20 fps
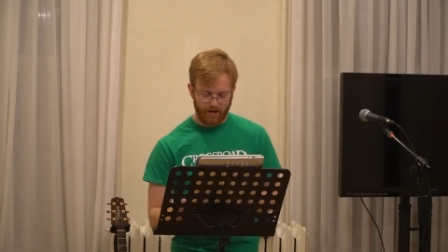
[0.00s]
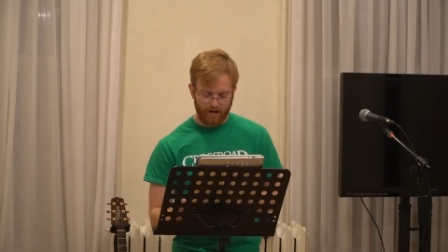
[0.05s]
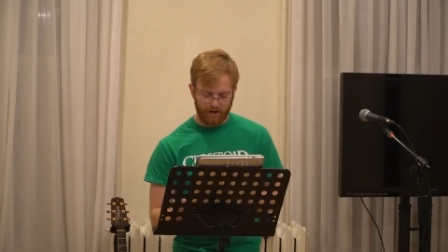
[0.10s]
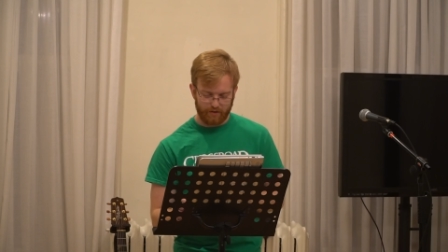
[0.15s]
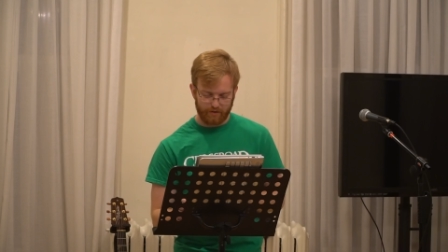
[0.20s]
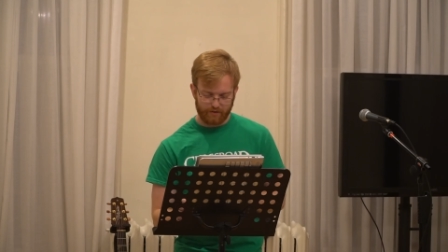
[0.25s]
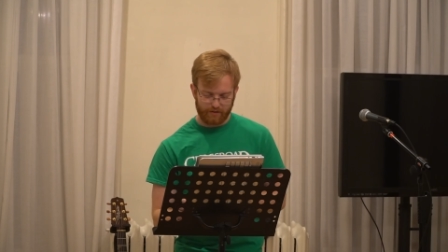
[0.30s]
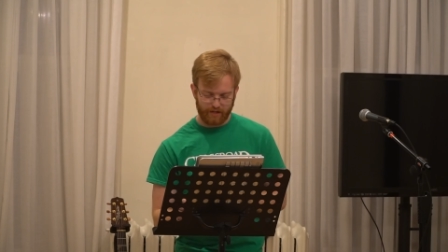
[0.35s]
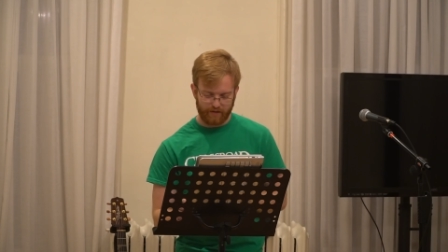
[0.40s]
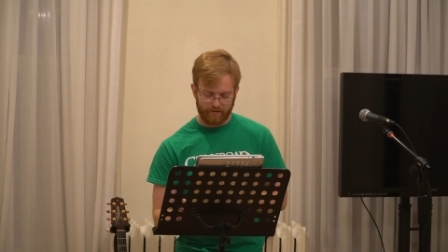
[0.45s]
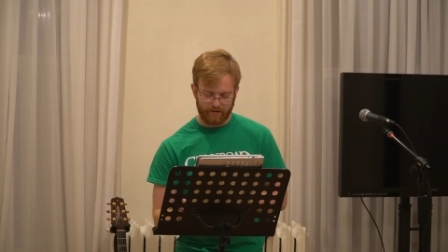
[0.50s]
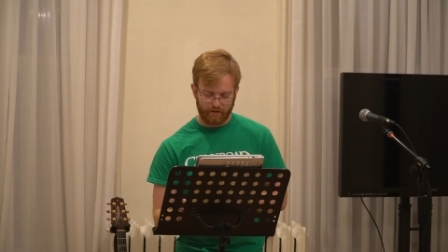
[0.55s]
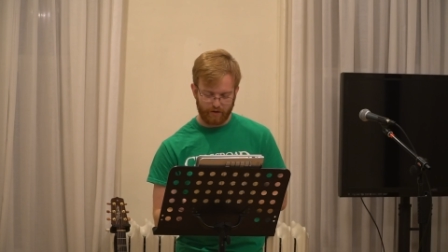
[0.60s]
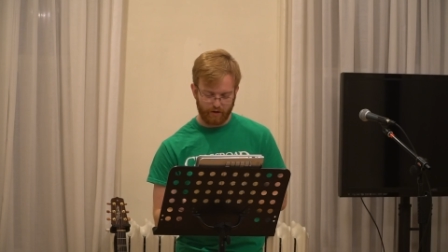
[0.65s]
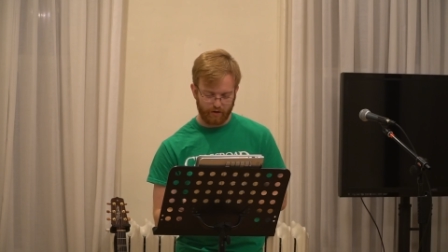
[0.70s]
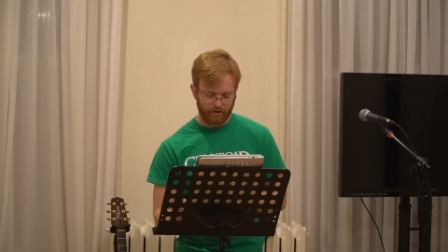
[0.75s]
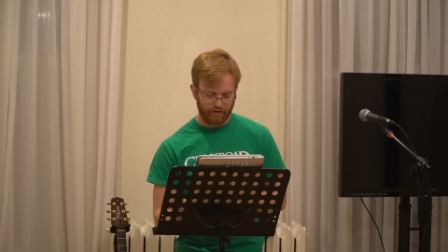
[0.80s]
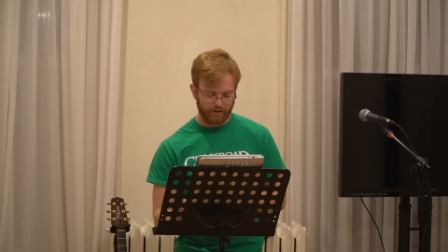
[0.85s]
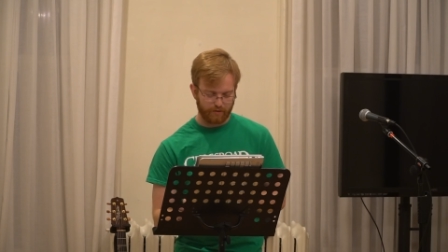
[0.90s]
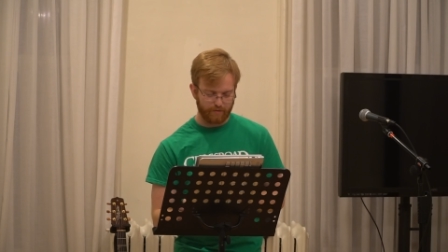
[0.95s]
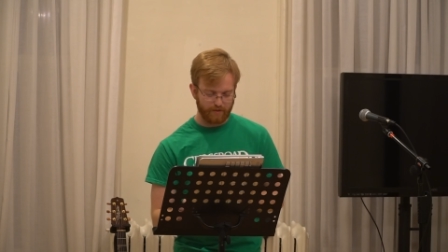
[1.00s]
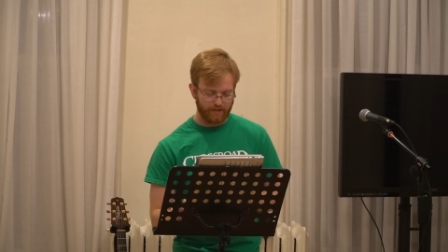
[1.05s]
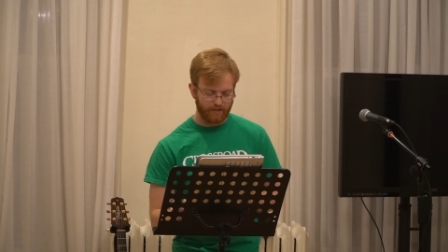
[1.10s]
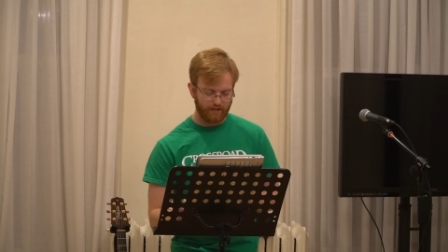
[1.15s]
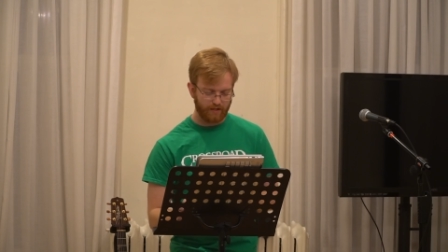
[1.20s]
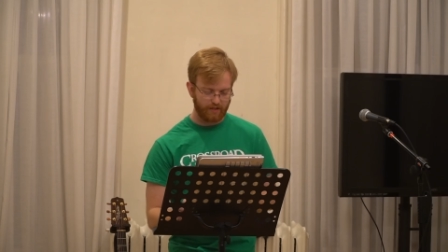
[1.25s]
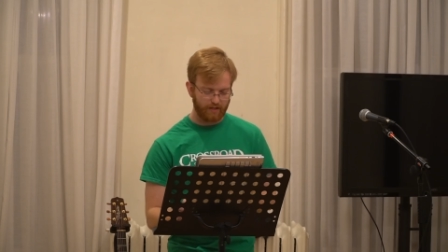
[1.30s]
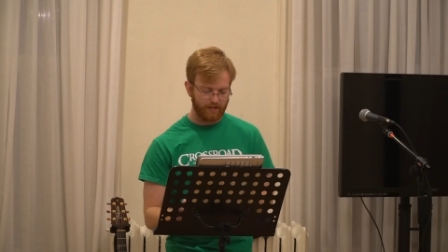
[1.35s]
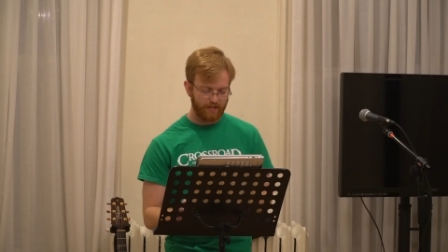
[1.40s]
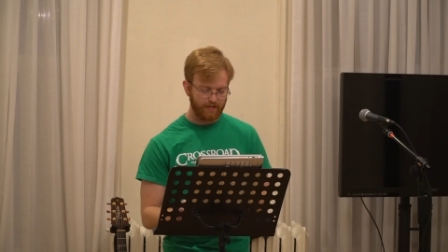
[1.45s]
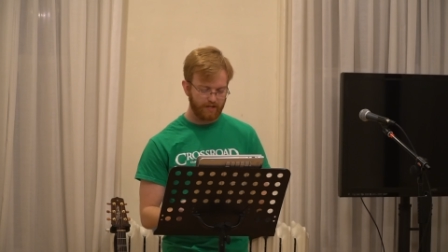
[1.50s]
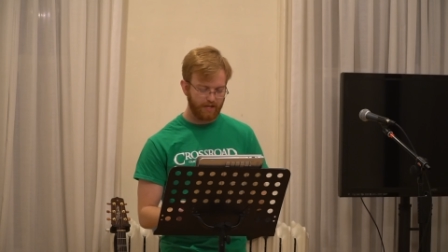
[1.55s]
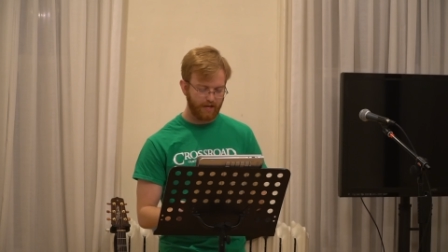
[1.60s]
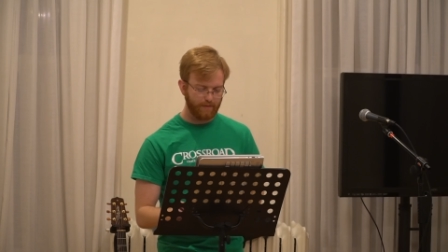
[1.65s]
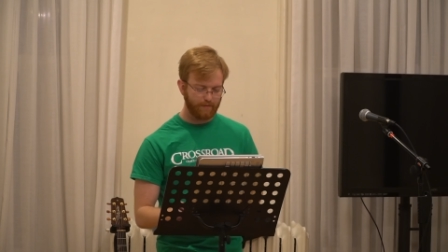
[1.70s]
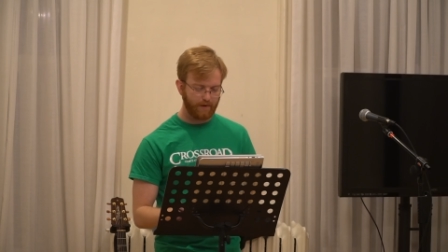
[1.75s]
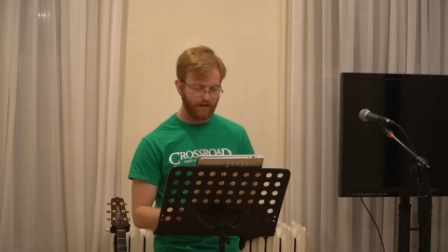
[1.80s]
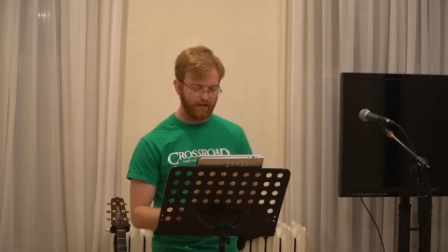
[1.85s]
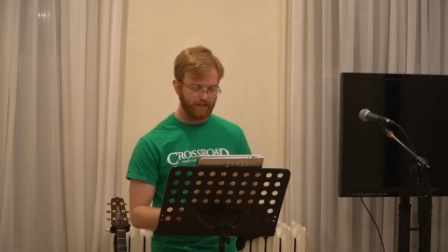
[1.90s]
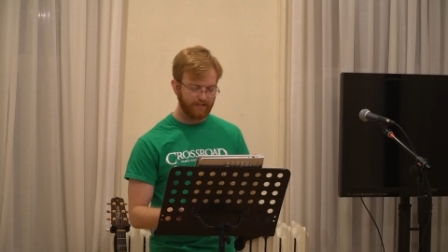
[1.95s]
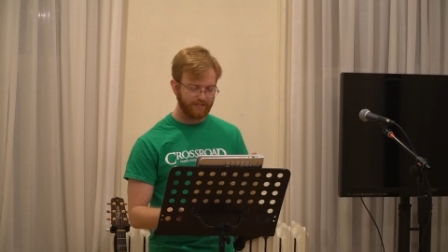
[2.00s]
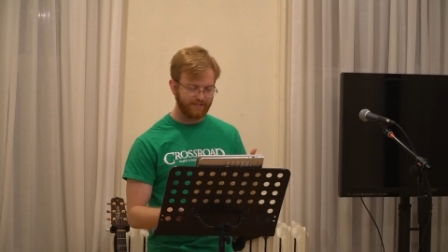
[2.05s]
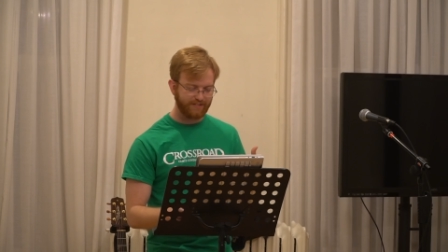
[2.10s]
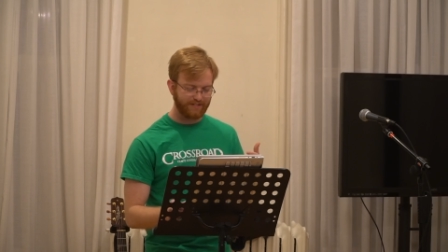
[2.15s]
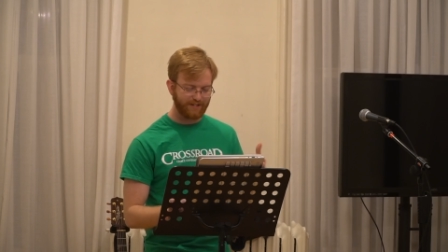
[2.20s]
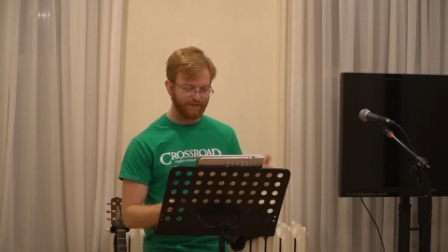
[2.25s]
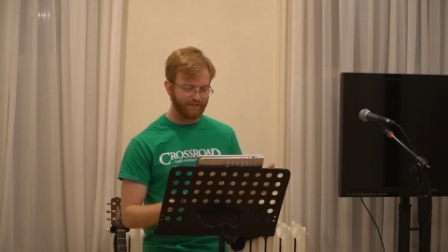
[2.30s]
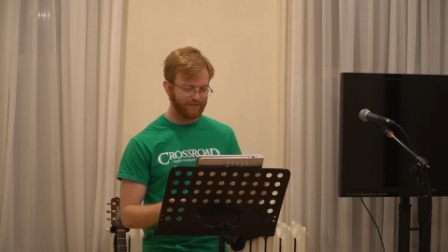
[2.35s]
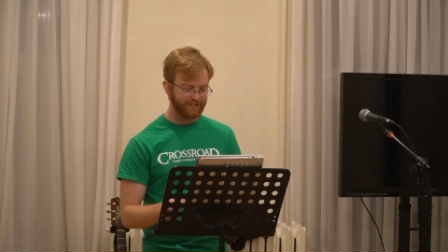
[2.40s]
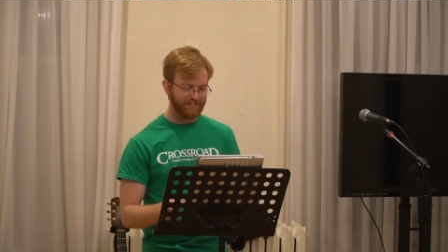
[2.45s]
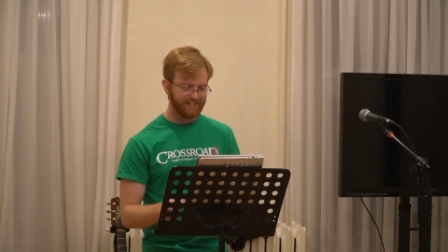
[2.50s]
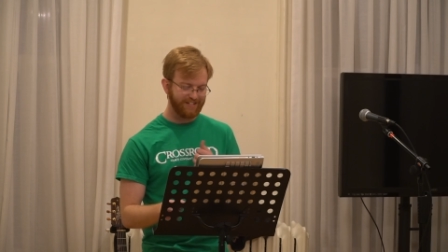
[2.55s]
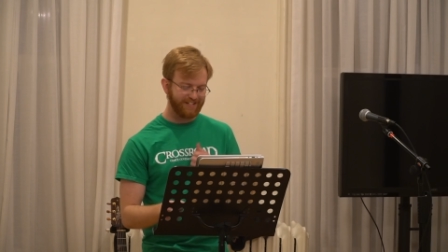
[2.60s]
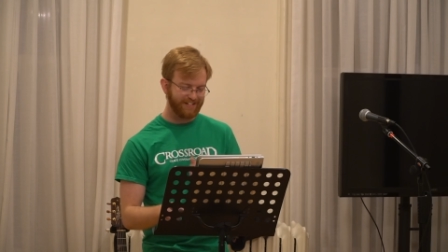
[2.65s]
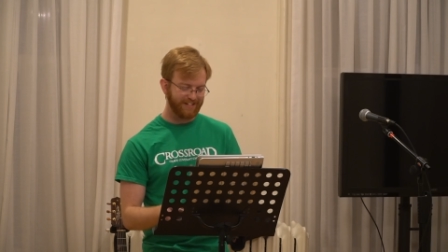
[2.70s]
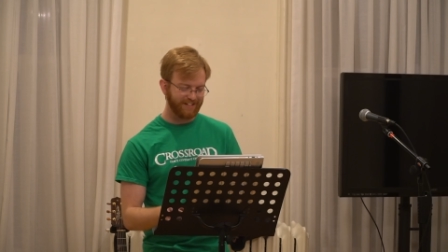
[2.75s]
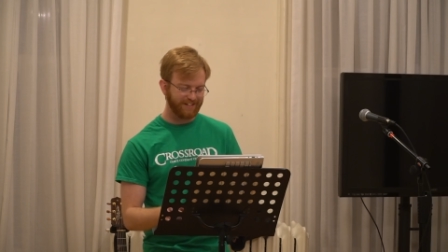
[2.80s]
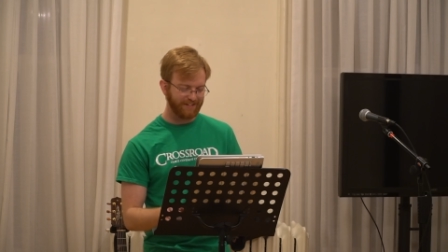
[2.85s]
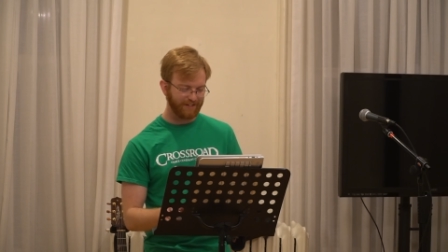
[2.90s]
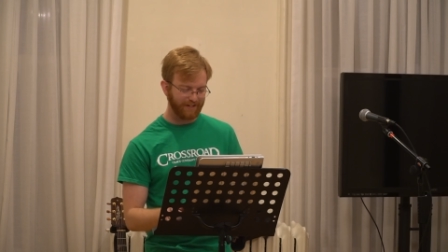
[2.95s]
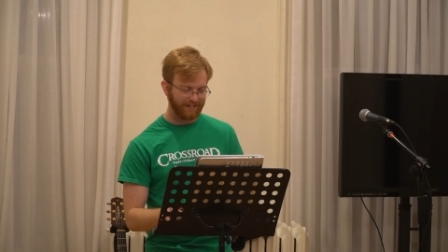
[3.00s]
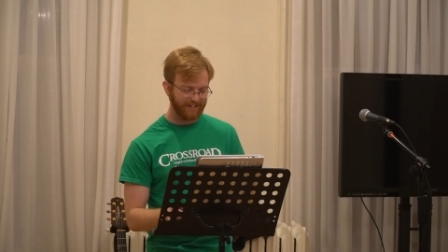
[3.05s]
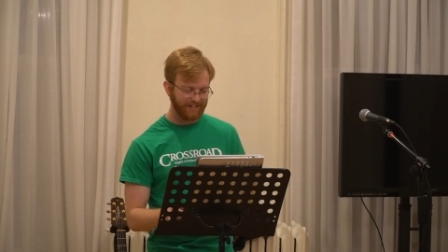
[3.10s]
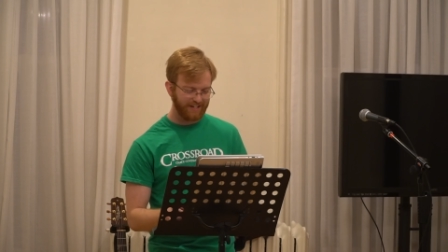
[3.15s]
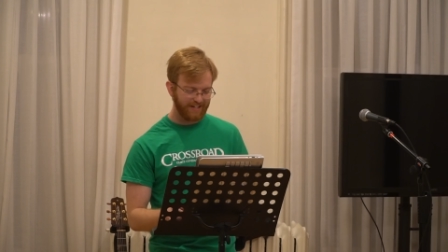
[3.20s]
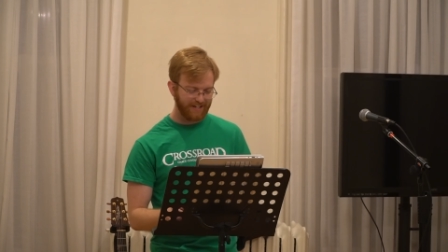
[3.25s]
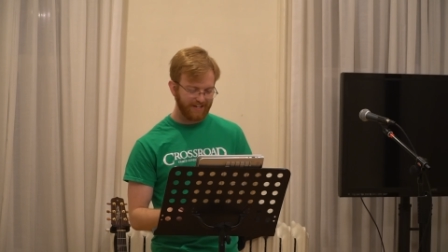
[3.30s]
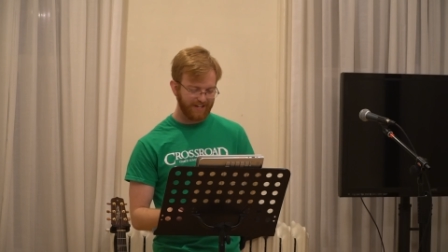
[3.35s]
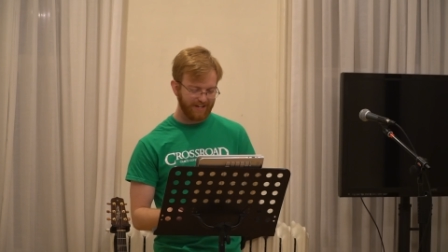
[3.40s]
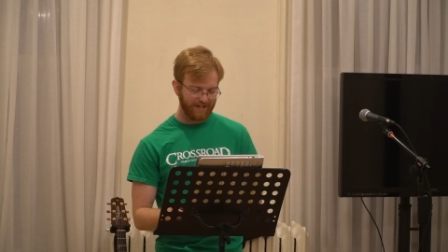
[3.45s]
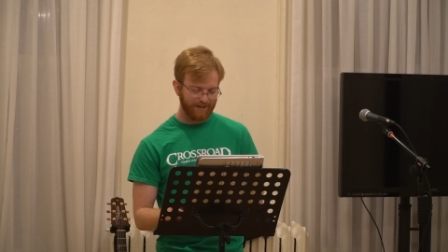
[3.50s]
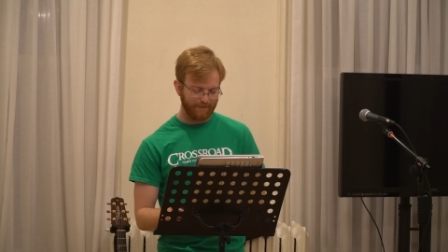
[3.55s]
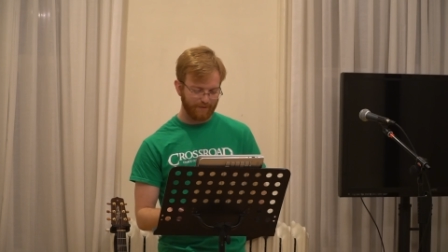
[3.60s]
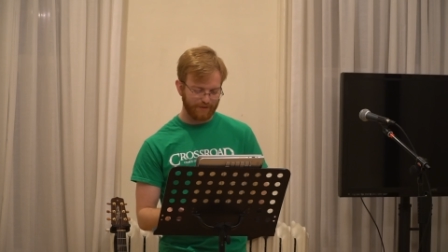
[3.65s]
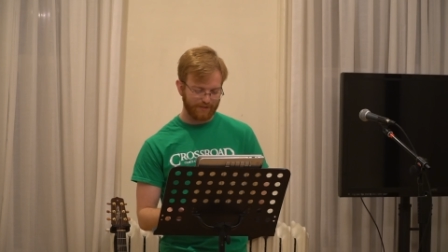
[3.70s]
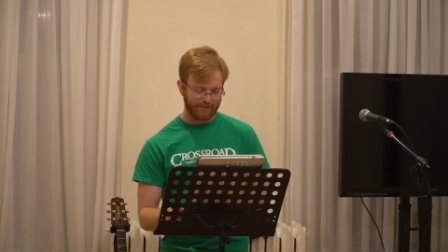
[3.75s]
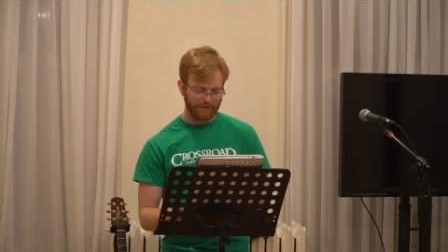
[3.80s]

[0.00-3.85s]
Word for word: Others have encouraged me to get my stuff into gear or um,